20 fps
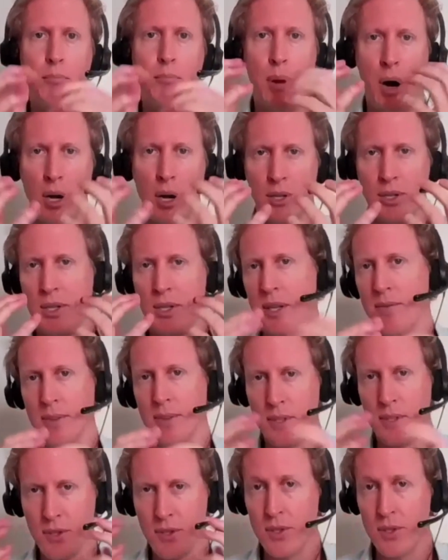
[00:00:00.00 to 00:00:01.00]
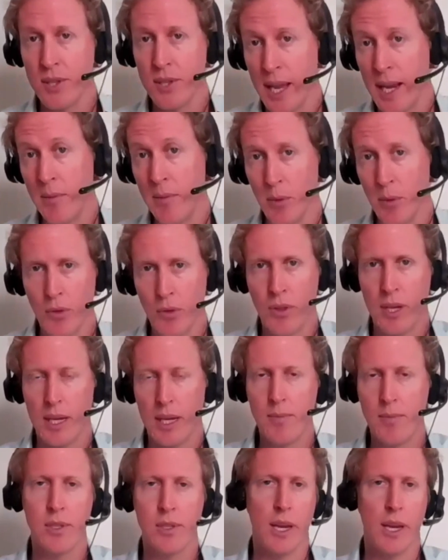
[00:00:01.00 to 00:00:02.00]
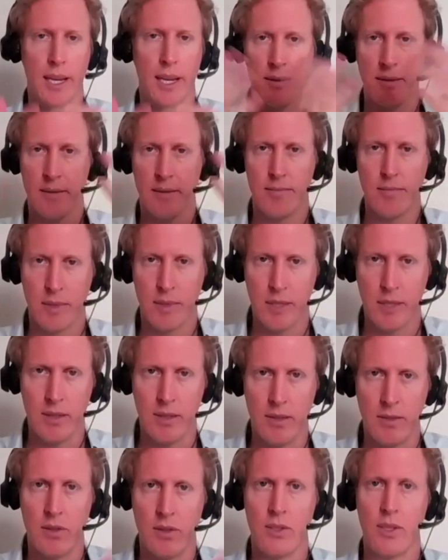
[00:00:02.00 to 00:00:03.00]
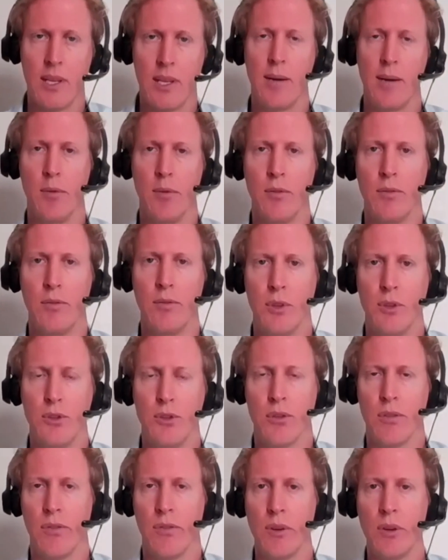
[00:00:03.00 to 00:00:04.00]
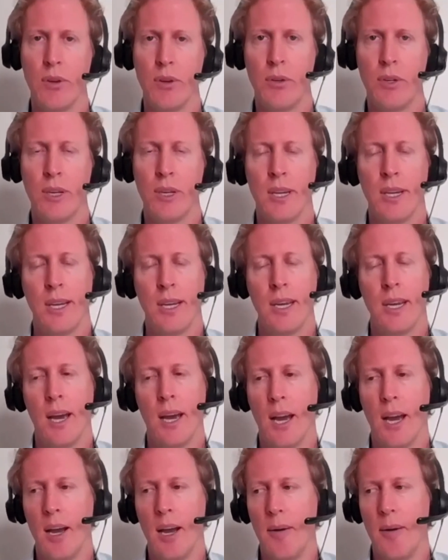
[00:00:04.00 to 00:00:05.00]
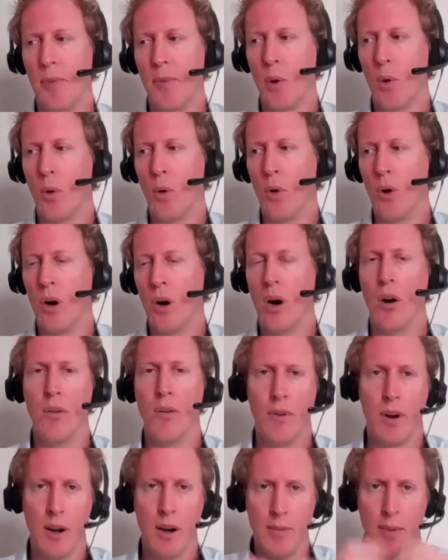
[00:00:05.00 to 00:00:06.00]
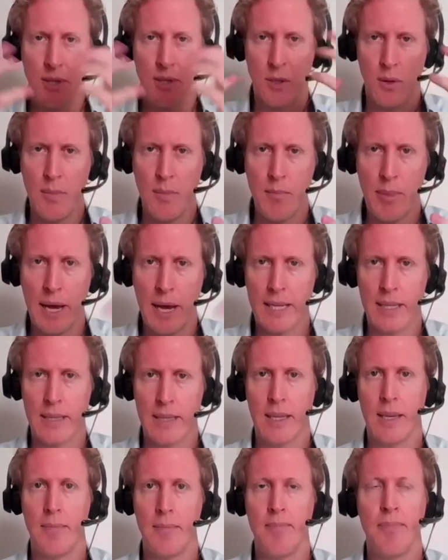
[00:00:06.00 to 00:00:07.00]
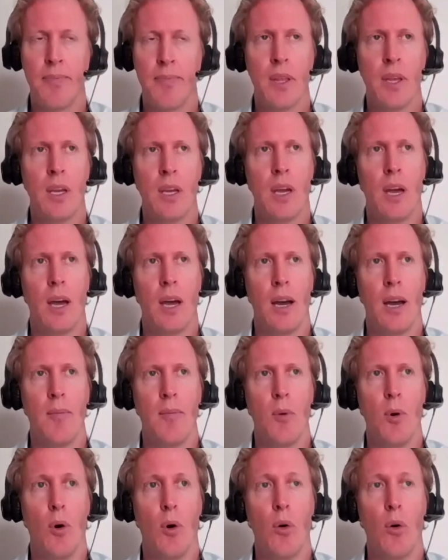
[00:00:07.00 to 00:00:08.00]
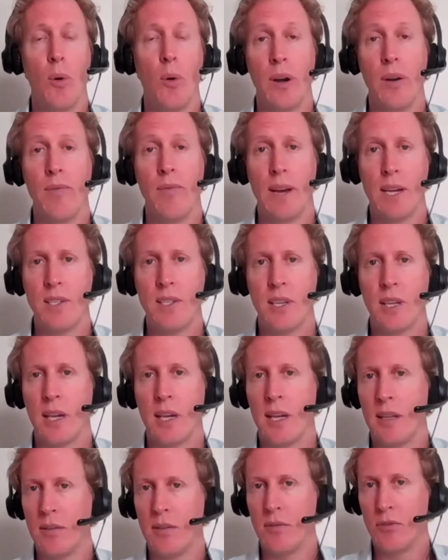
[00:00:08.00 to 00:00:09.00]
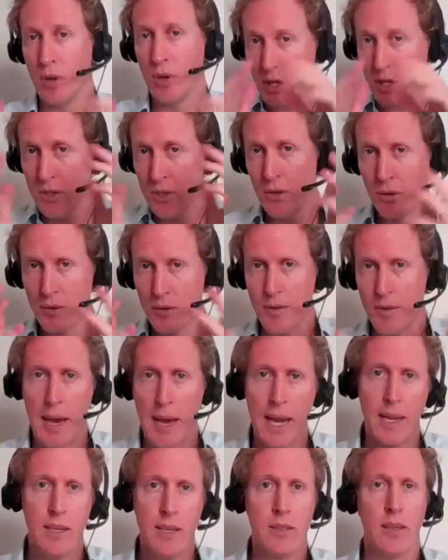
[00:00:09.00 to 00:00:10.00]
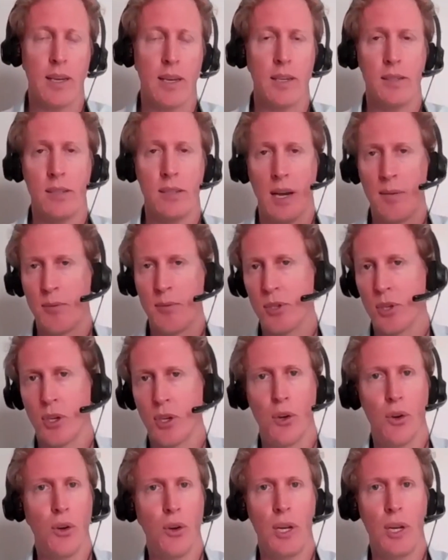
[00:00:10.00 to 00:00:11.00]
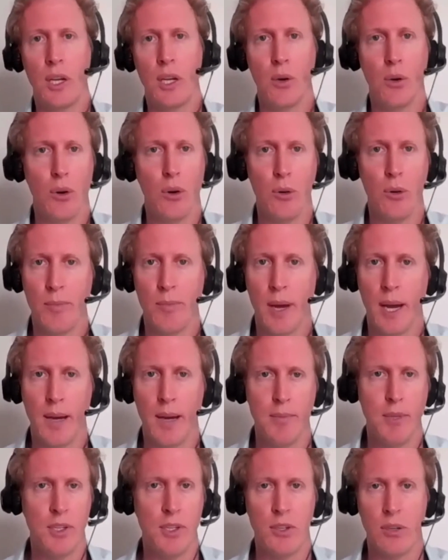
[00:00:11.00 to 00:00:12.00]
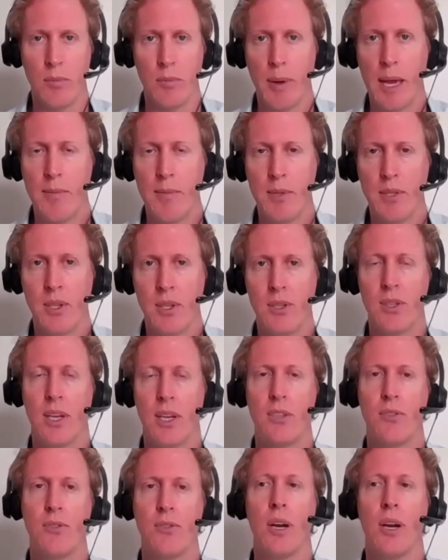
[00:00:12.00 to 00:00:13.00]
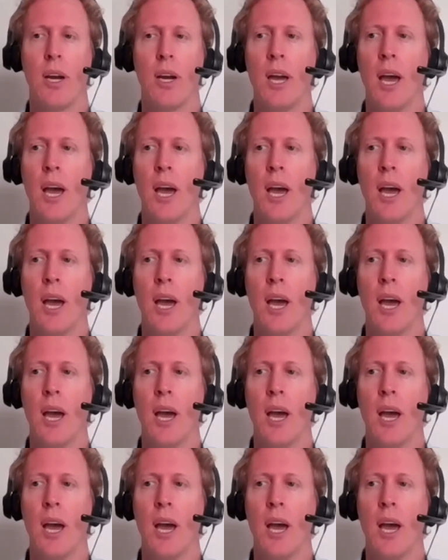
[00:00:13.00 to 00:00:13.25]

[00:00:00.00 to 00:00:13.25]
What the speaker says: positive and sustainable themes like the sustainable future of food, or our environmental impact theme, or we're investing in traditional thematics like cybersecurity or digital payments, etc.,